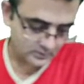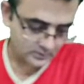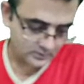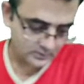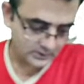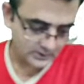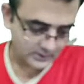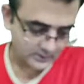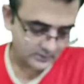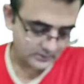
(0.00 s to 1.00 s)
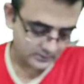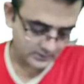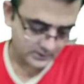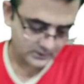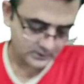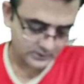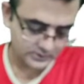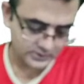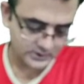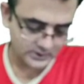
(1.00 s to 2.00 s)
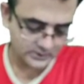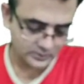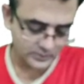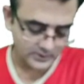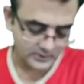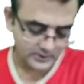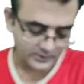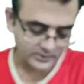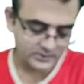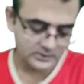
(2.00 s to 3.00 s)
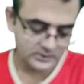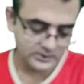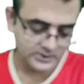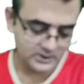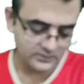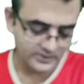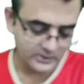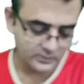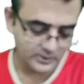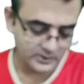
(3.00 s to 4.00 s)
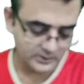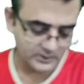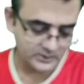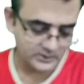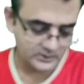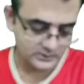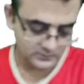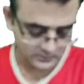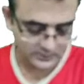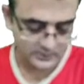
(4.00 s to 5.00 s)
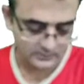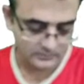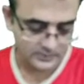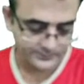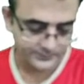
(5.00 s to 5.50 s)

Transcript: Yeah, Anjali, you are correct. Anjali V, you are correct. Third number.